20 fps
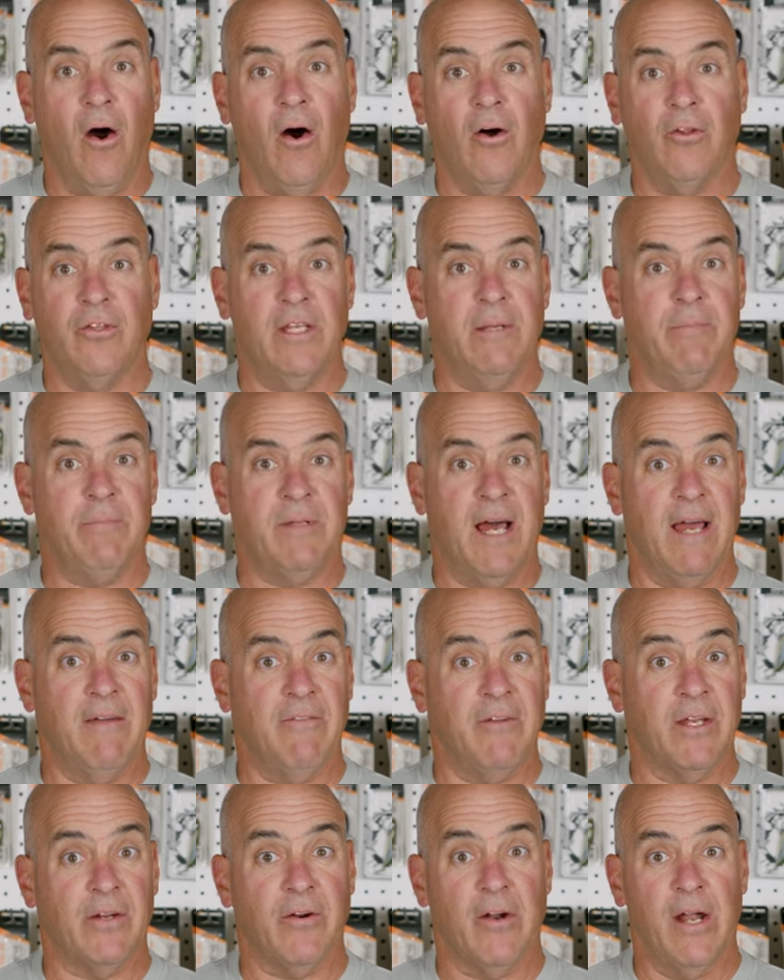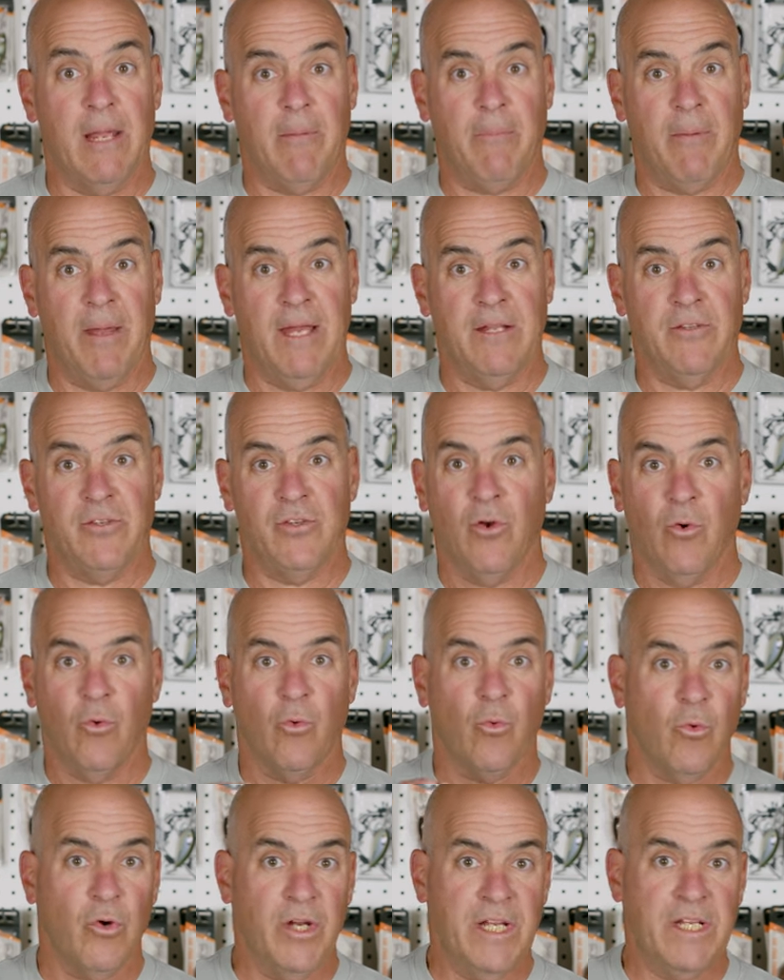all deep diving crankbaits
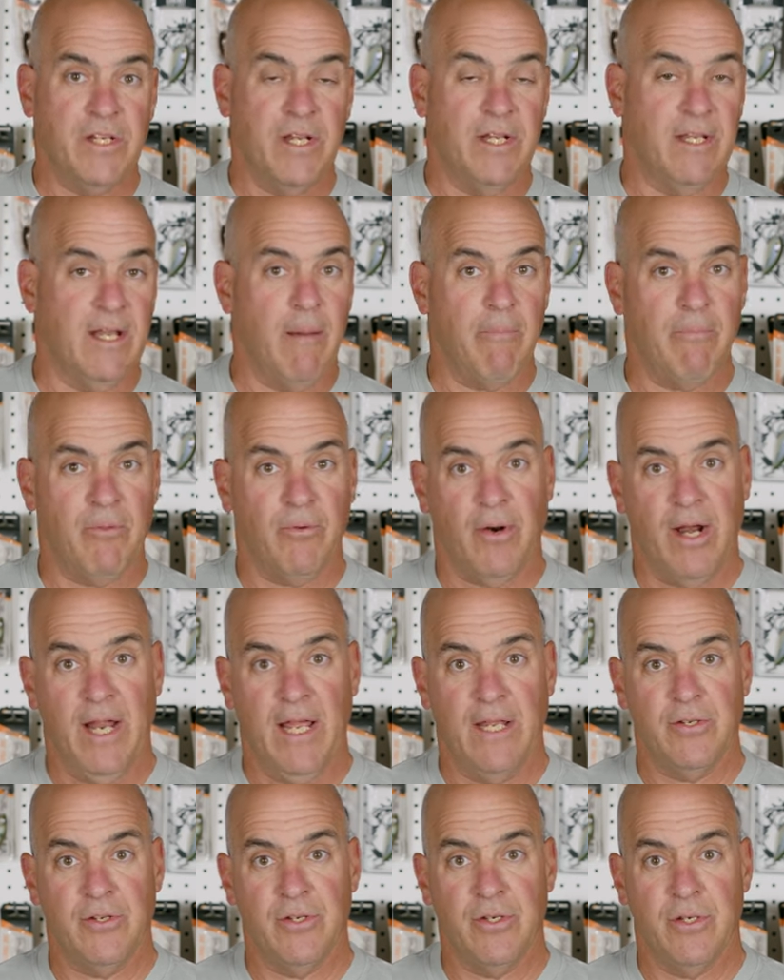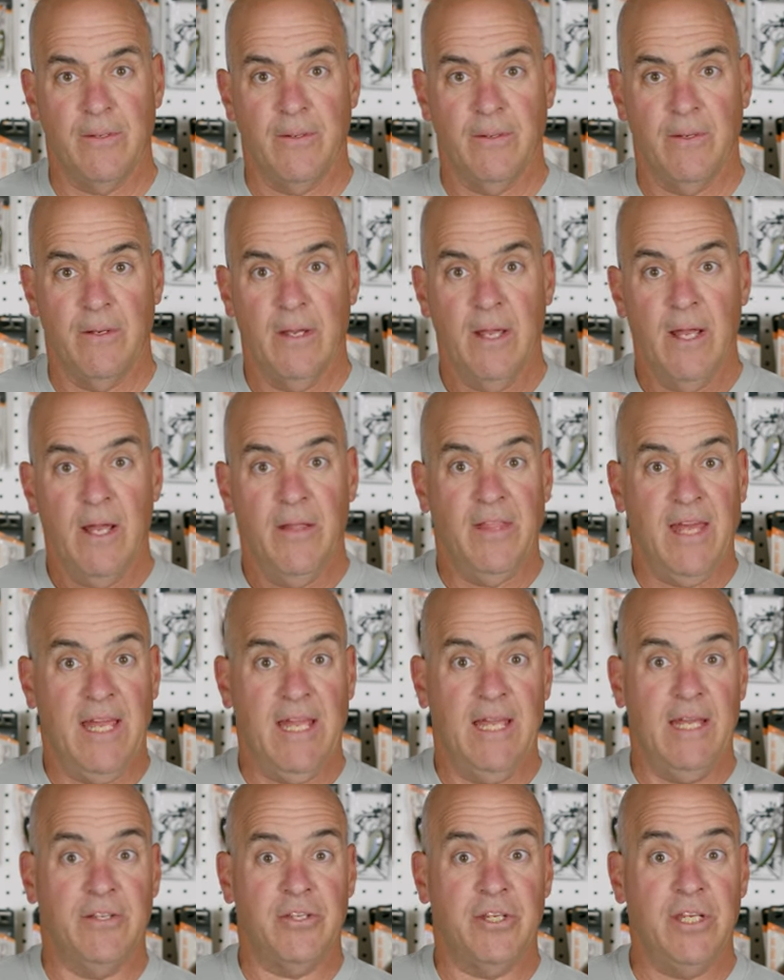reach a depth range.
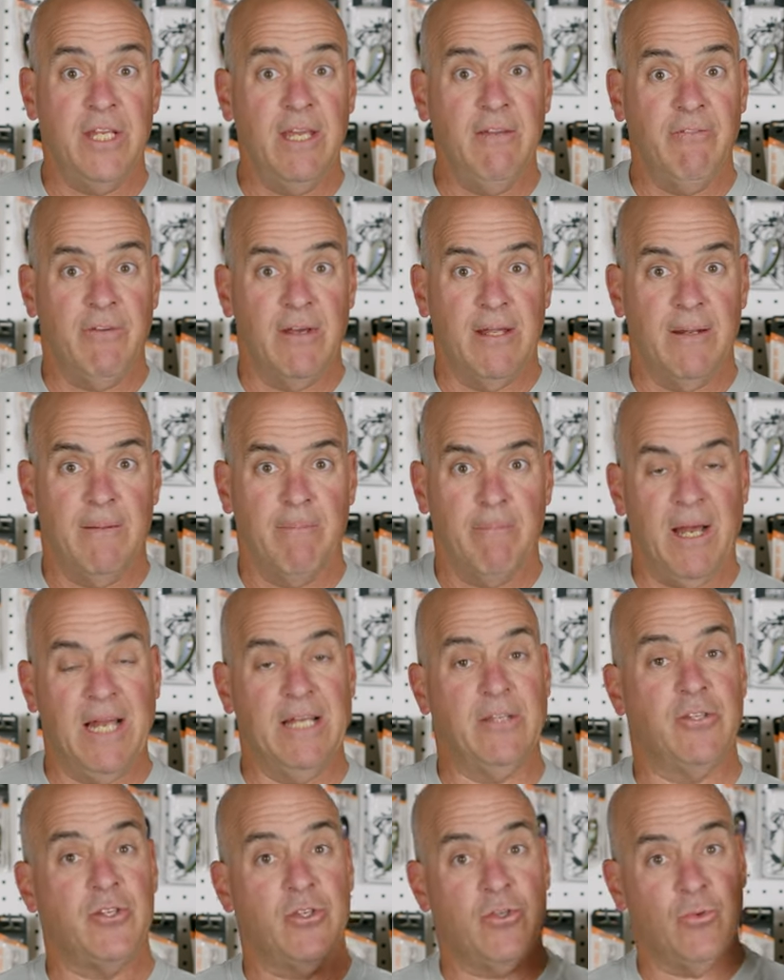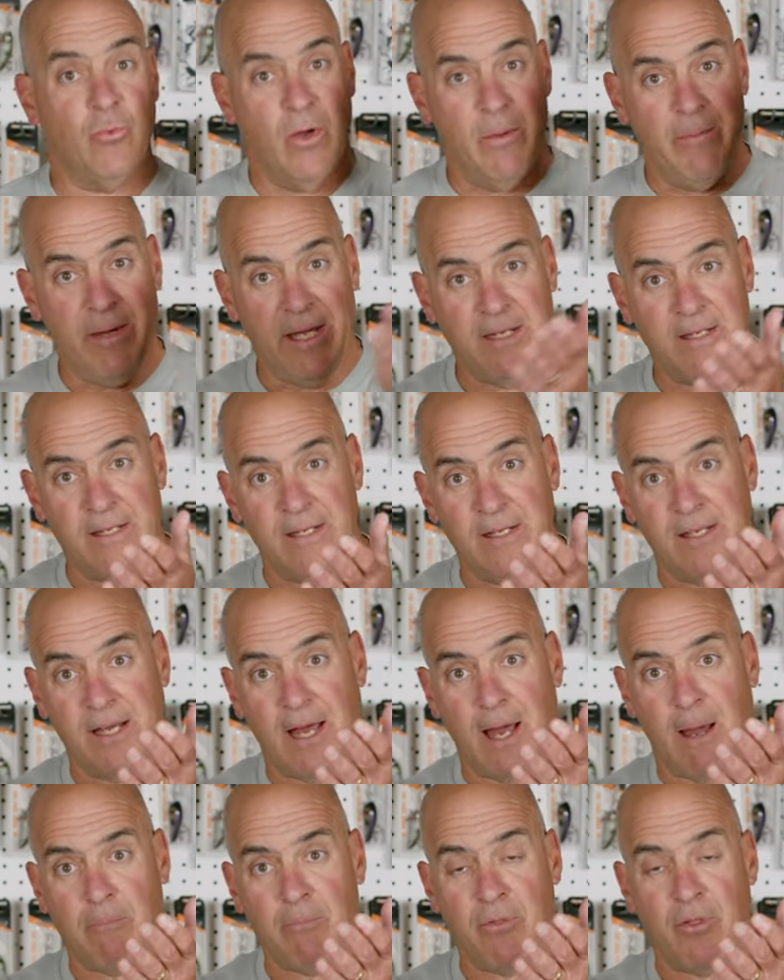They achieve it by swimming to
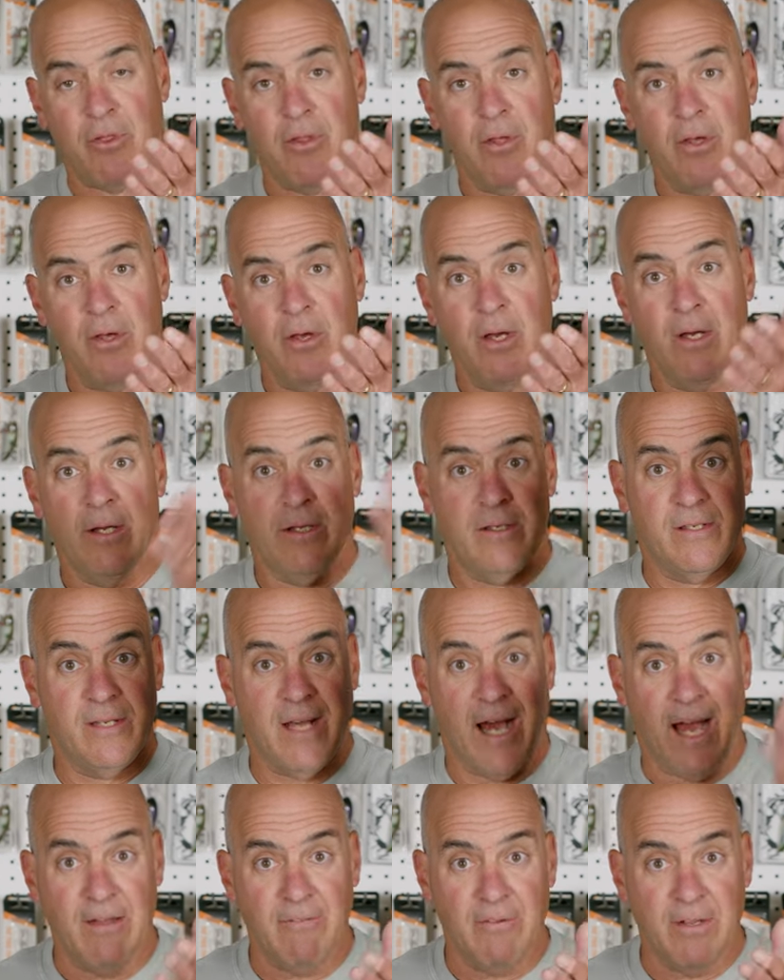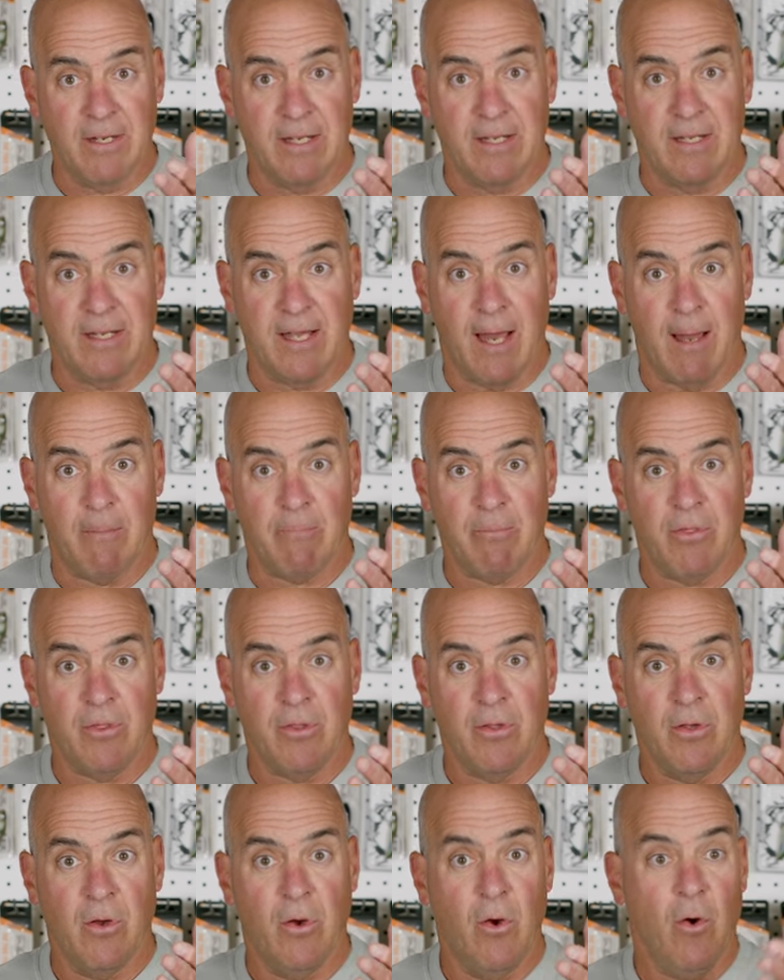depth, diving to depth,
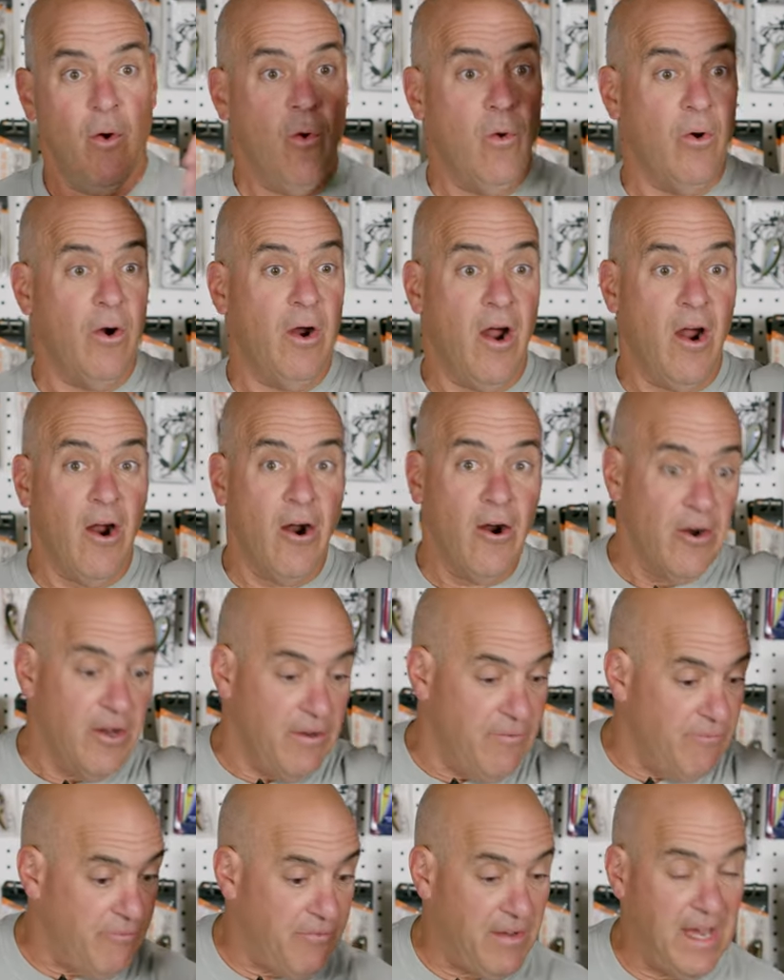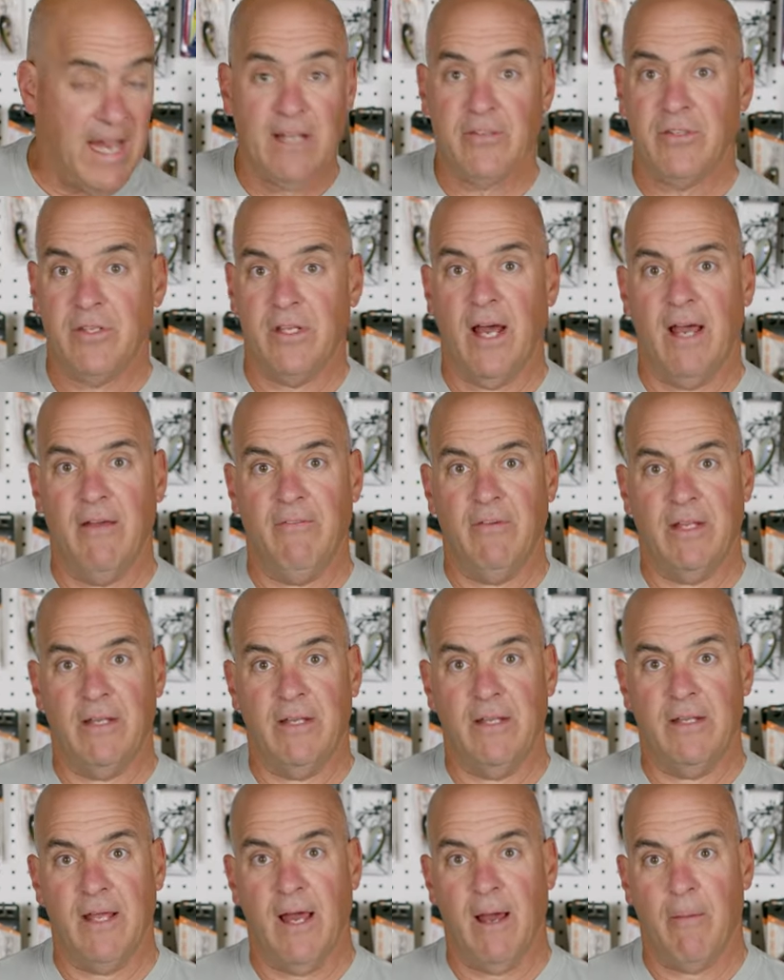or hard and fast diving
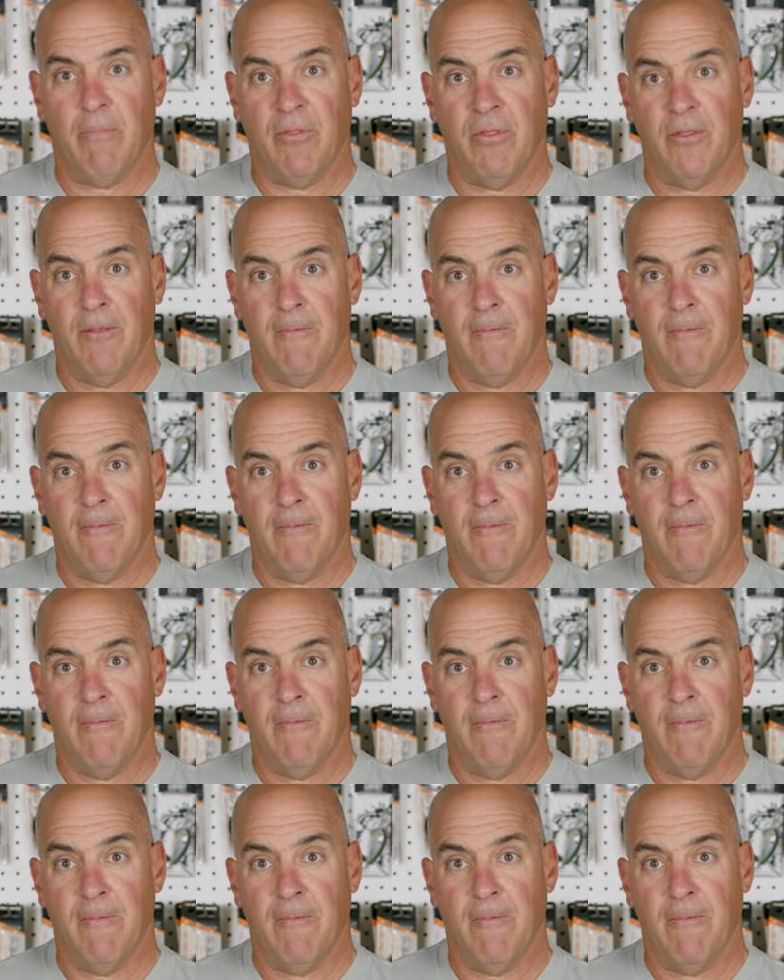to depth.